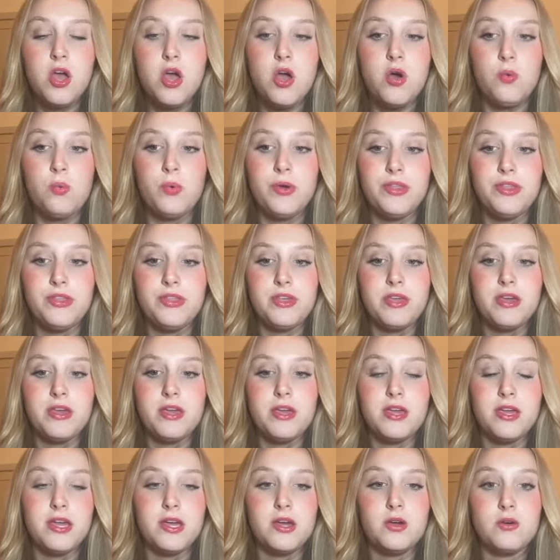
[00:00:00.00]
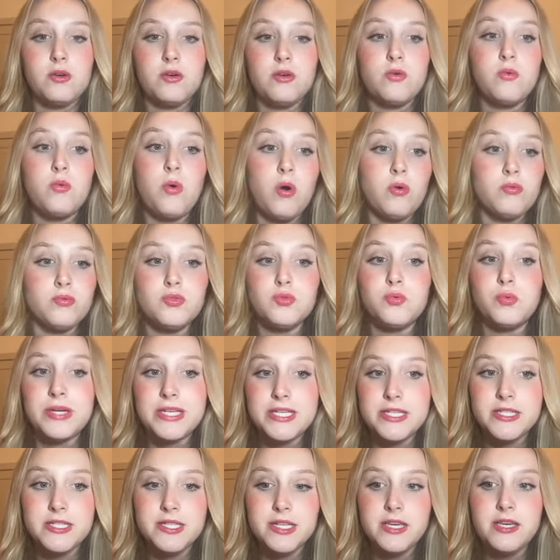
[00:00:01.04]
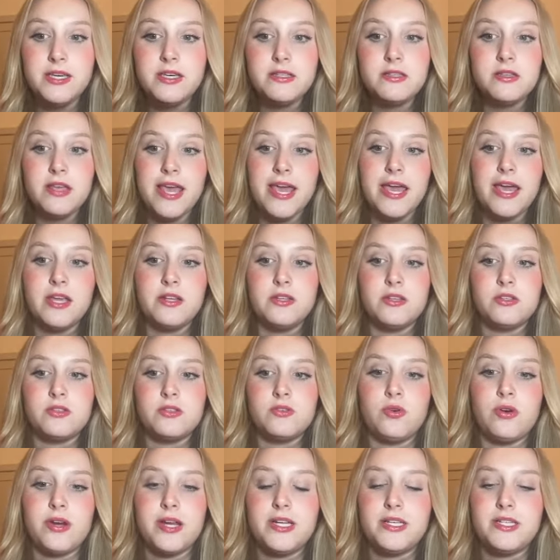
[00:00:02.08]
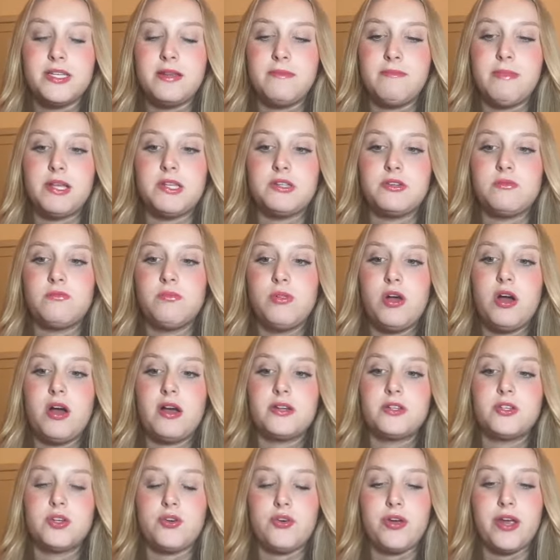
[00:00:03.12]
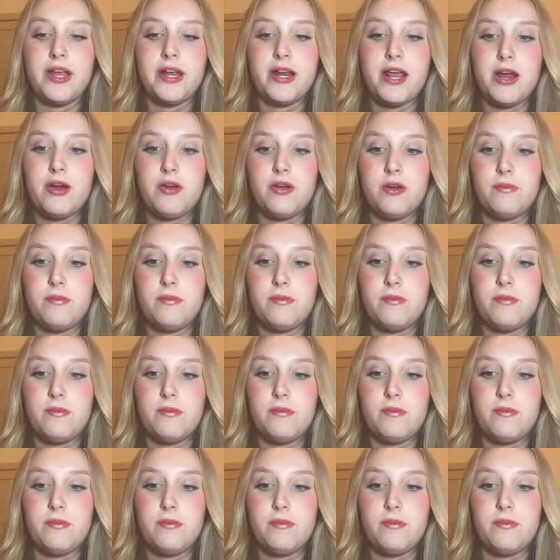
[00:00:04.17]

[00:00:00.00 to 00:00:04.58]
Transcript: with the, quote, twisties, a disoriented mental block during aerial